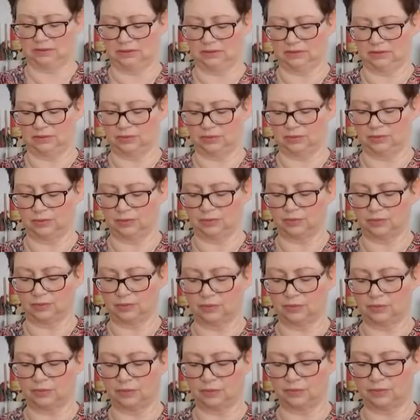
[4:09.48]
I'm
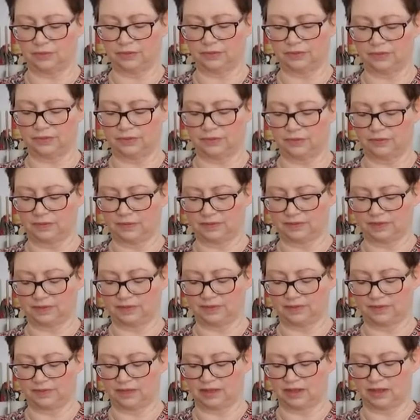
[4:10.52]
going to pour it through the
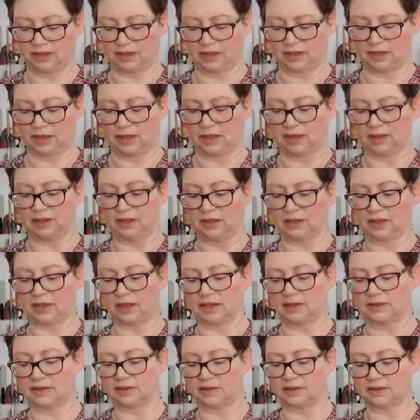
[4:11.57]
sieve again.
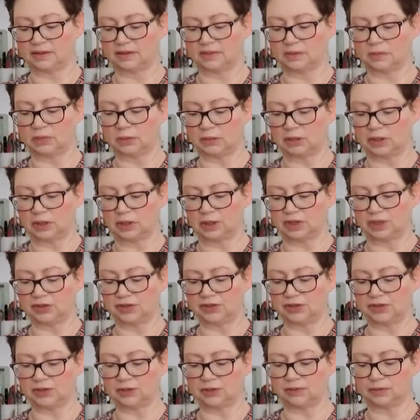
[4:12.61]
Yeah, this is more like a
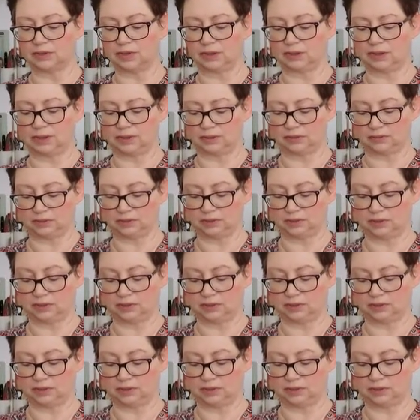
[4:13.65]
gel now,